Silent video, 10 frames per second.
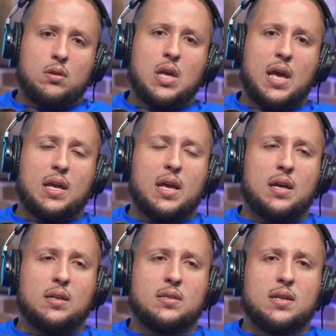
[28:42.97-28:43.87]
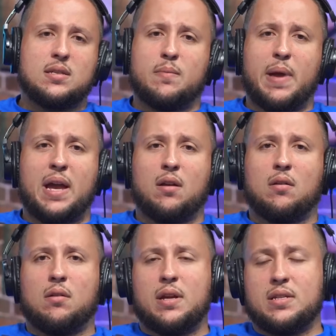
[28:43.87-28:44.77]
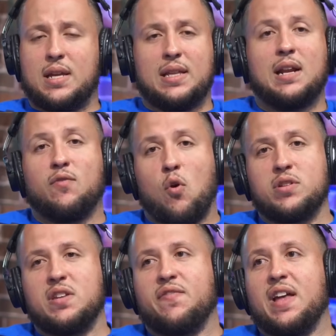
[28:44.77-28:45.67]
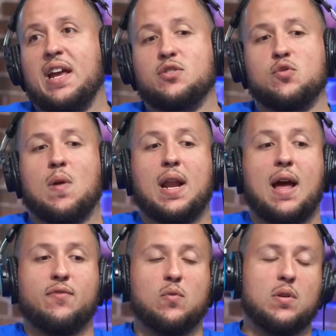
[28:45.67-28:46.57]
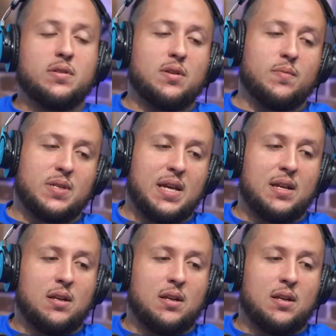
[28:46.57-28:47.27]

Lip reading: Yeah, it's a banger. And then of course he fed Eshu right afterwards. You know what I'm saying?